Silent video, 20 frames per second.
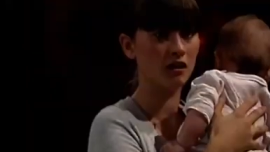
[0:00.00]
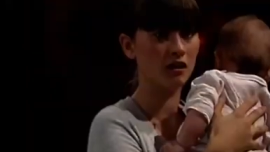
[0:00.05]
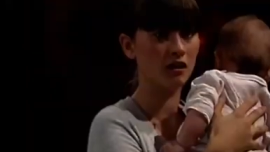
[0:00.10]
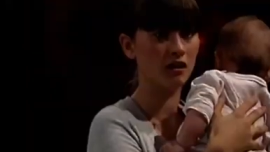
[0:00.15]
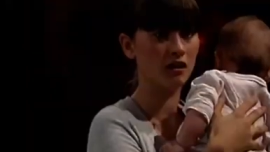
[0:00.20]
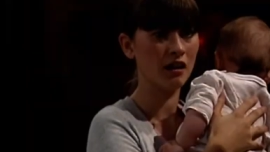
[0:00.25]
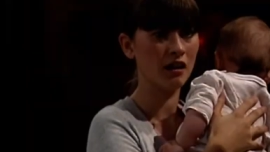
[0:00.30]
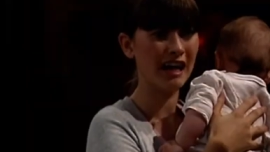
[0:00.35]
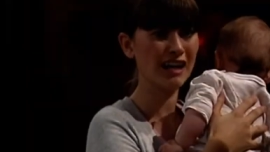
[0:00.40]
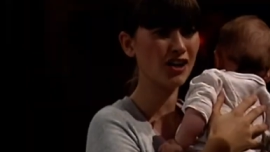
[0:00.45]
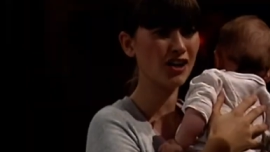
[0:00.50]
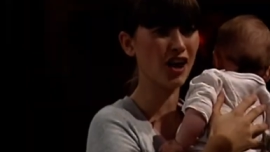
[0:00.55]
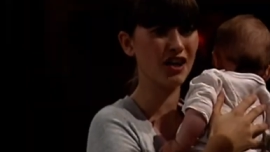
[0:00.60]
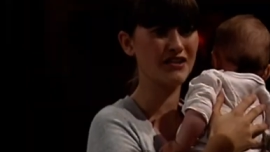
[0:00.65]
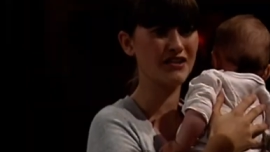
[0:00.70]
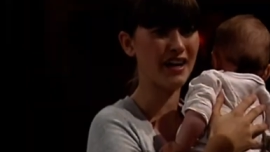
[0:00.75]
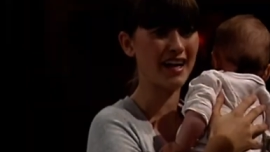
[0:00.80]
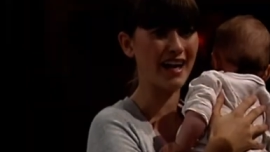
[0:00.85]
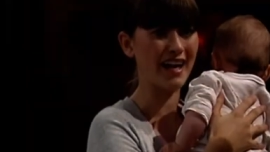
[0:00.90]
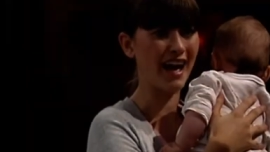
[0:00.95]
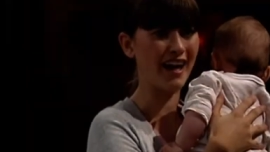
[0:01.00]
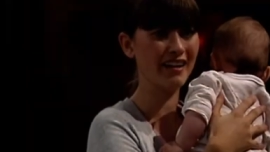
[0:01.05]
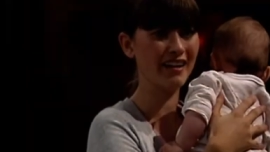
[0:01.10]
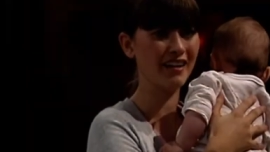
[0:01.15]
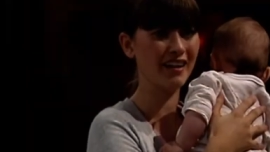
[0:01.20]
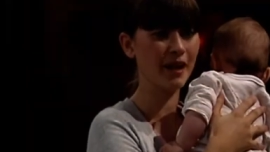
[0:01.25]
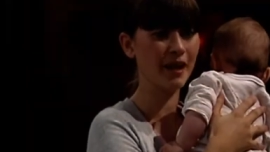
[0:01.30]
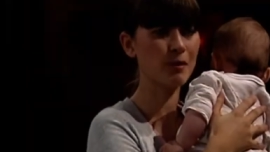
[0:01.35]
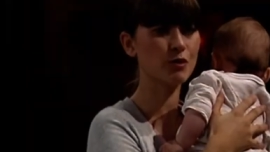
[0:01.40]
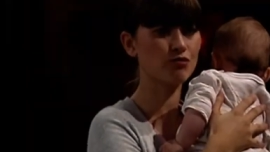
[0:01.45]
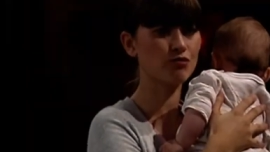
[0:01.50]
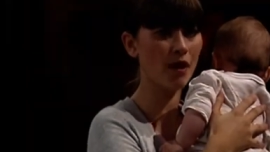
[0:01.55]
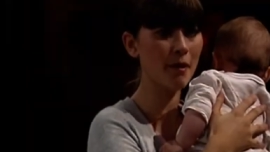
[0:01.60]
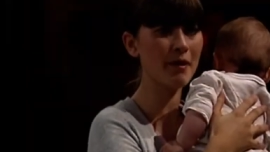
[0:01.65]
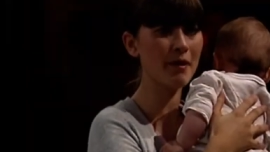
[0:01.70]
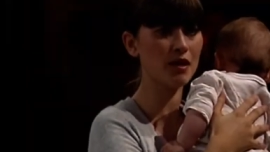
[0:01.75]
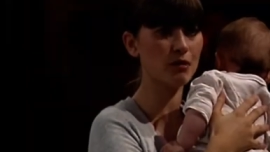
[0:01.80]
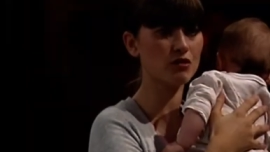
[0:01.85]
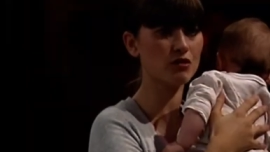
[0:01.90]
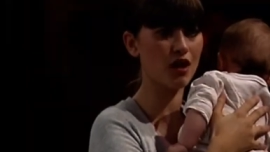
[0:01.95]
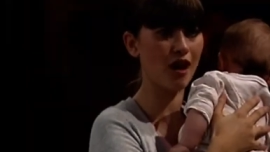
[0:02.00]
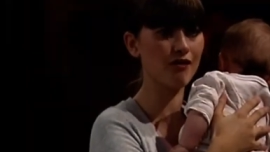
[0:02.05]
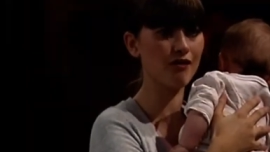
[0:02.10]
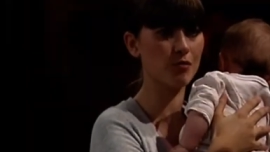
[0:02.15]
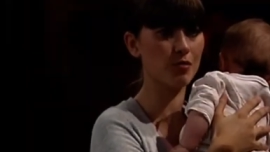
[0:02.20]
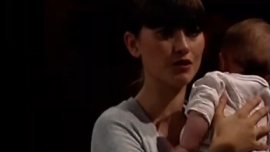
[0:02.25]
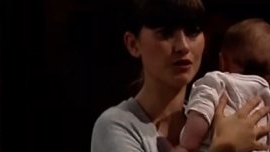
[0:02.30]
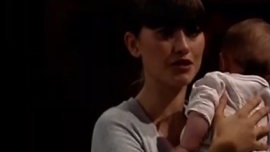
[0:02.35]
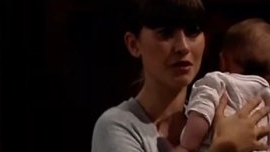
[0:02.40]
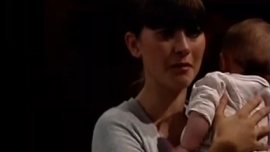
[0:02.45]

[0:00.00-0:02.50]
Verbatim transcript: you. Hang on, Diane. It was Robert that was horrible to